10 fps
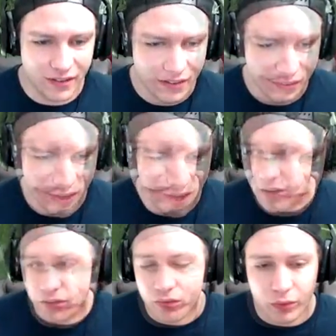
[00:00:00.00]
We're
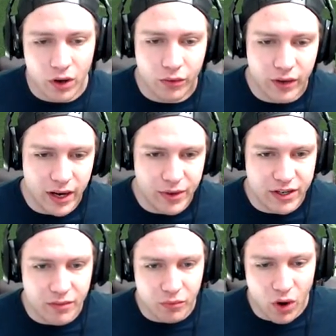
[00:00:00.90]
halfway there. We're all right. We
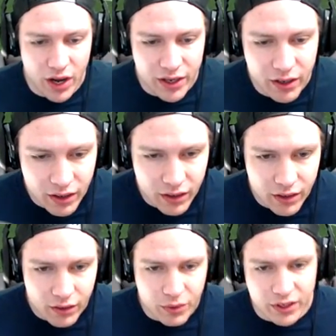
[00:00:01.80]
can run.
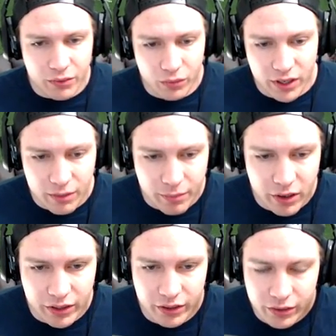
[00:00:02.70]
We can run the
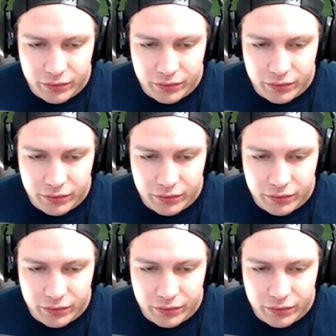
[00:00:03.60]
ball here.